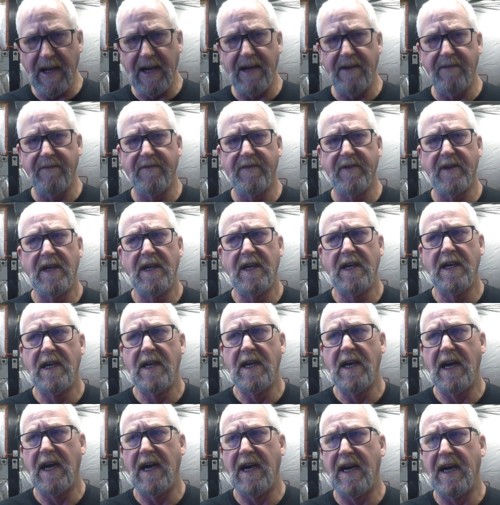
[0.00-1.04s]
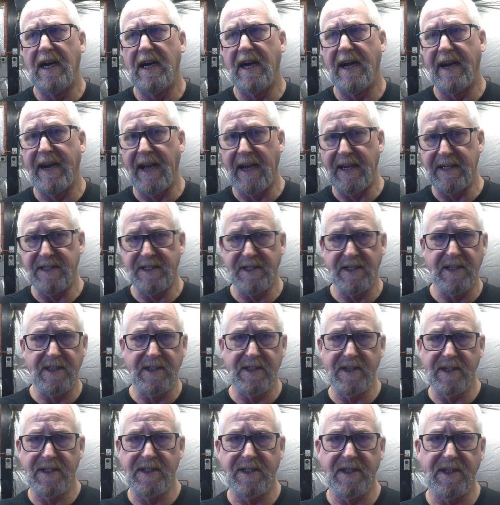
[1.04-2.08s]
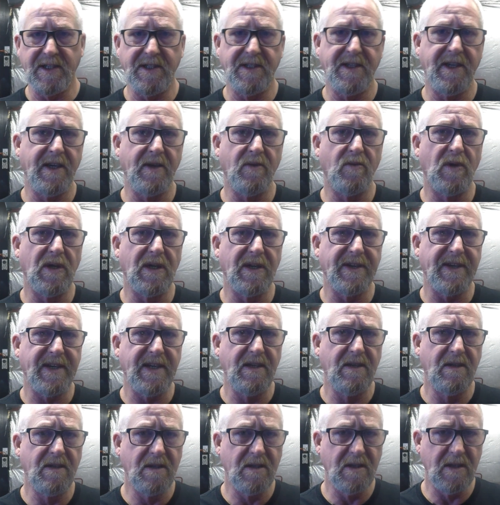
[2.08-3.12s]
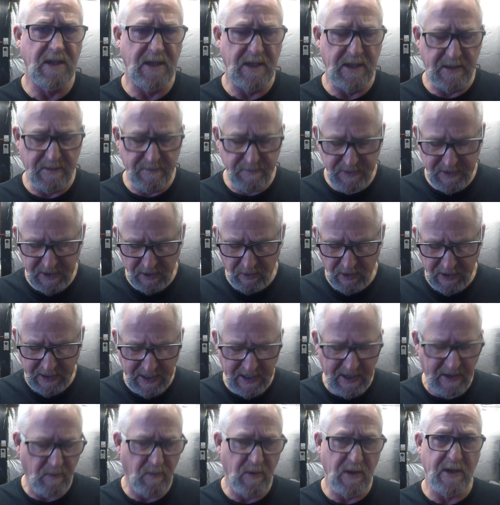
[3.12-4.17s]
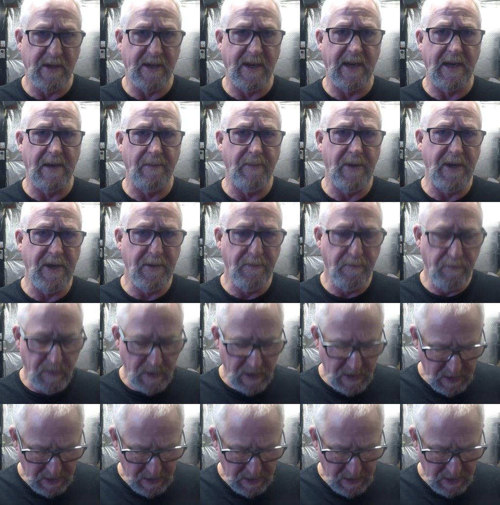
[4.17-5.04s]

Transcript: have an AC/DC TIG welder. So I can't weld aluminium,